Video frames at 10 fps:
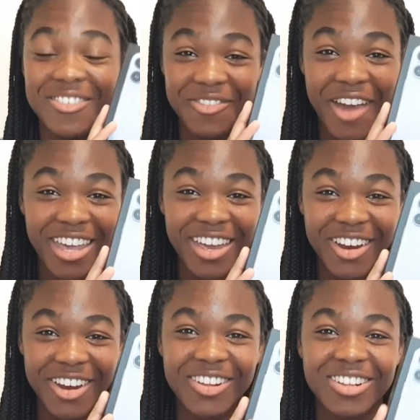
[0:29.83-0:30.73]
right
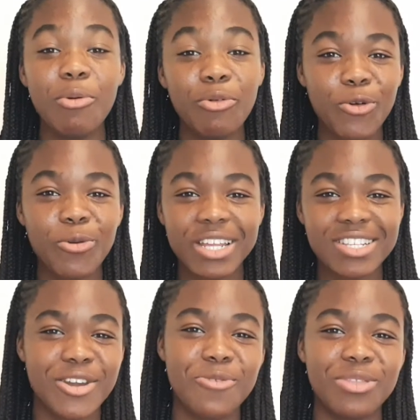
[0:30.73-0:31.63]
here. But before we get
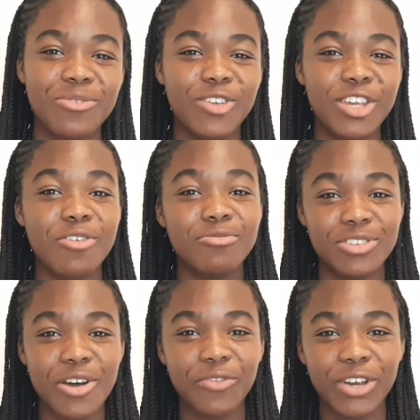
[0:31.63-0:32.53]
started with the video,
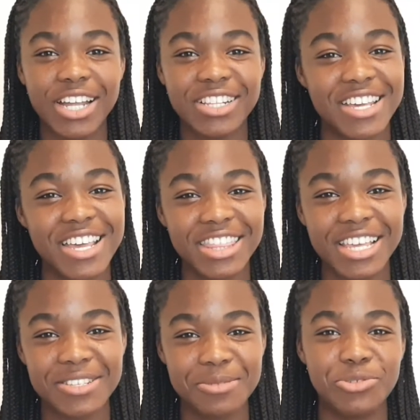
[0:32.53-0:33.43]
don't forget to hit
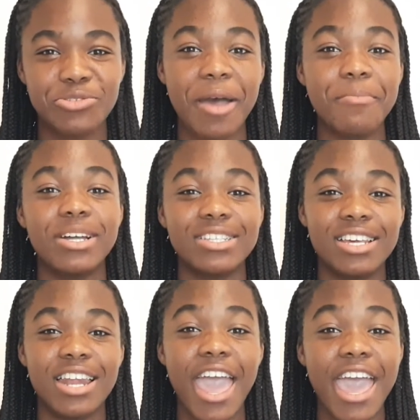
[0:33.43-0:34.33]
that subscribe
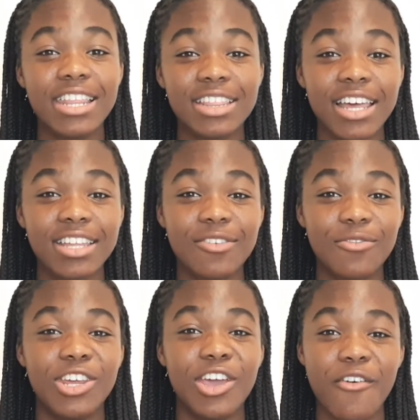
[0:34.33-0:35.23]
button and like the
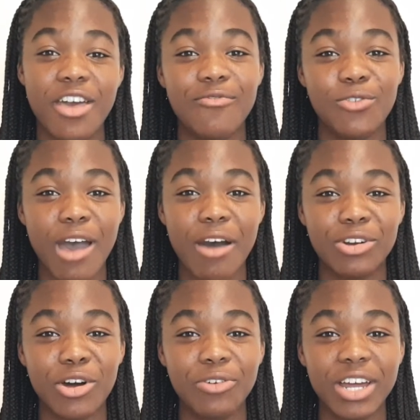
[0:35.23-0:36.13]
video if you haven't
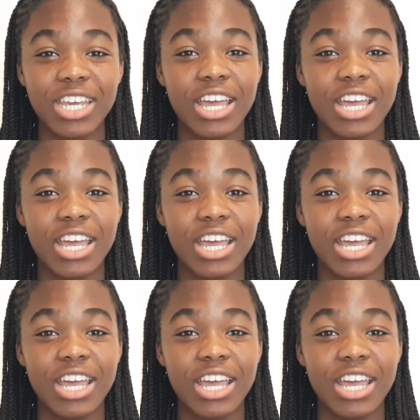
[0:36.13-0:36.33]
already.